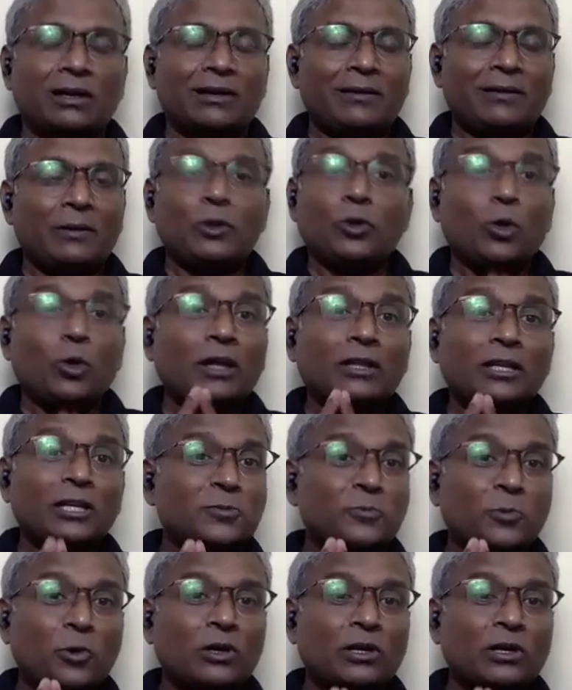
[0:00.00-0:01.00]
When no other
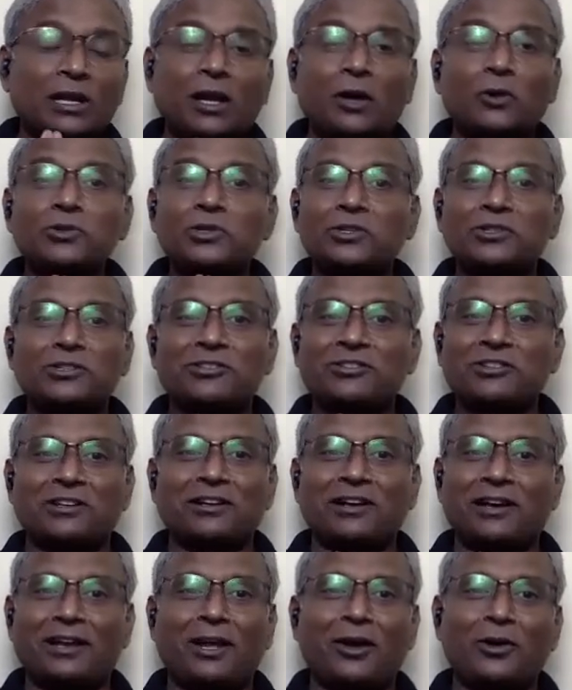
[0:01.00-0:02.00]
sport
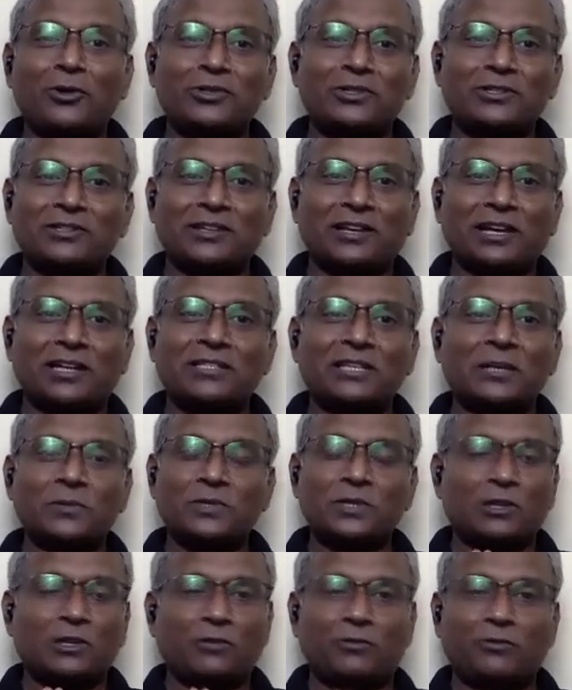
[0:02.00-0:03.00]
allows
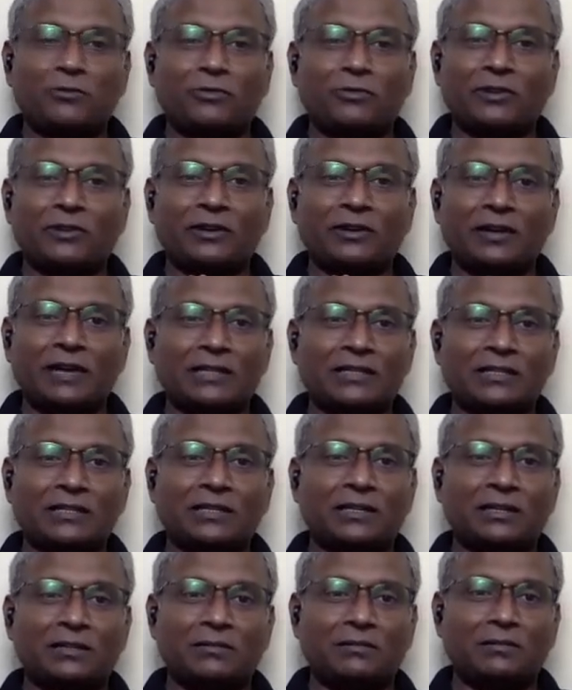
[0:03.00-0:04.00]
consumption of
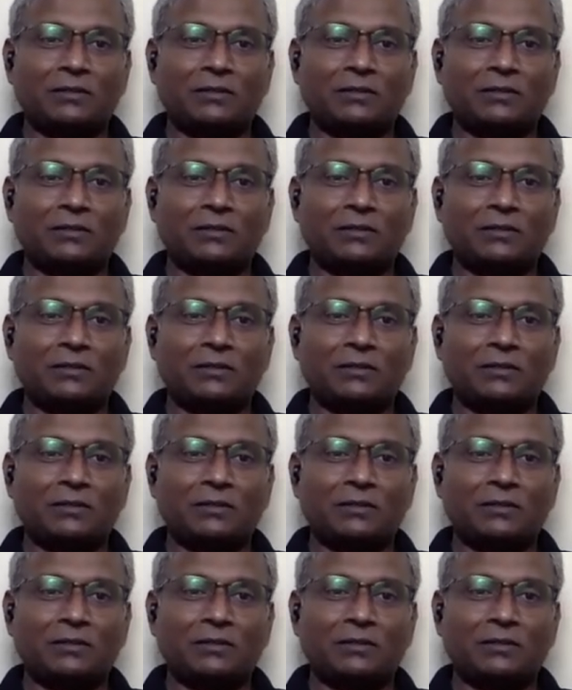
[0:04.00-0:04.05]
external.